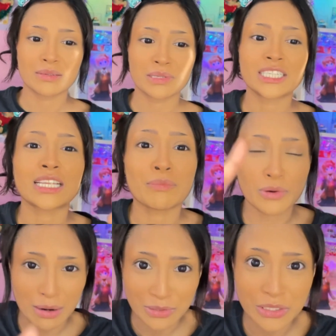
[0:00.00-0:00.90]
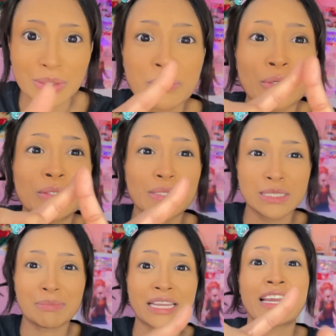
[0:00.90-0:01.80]
because I promise you I'm going to
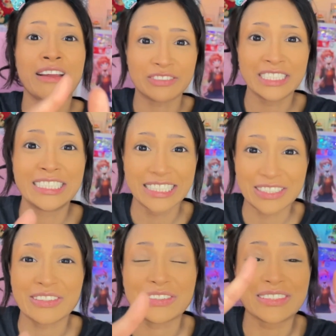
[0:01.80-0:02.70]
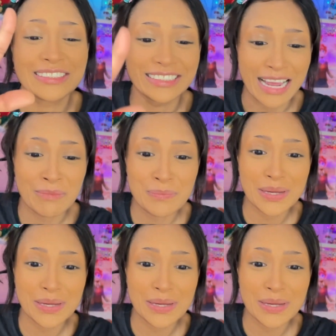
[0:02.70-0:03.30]
explain every single step